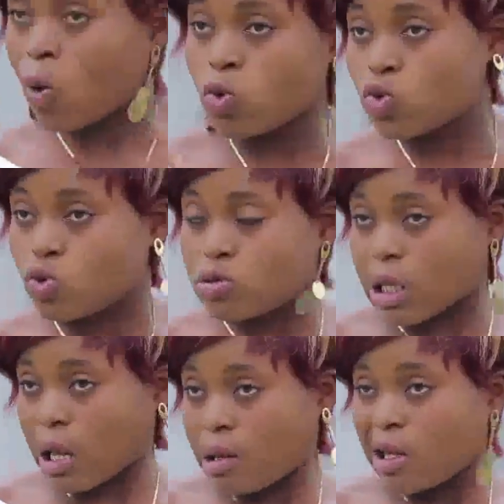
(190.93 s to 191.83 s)
my kuntu
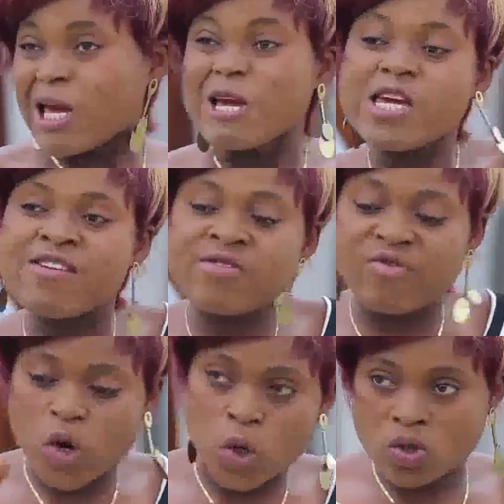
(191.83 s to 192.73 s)
say. Even
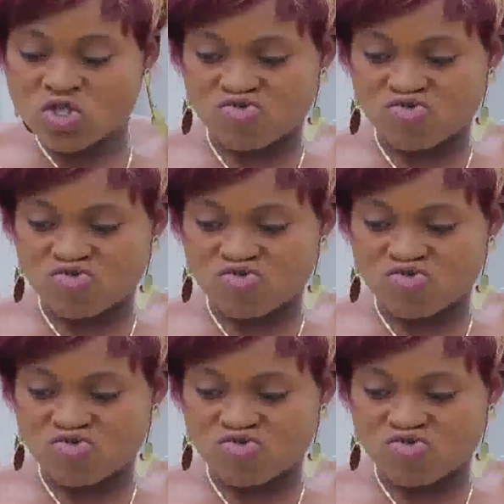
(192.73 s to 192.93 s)
for your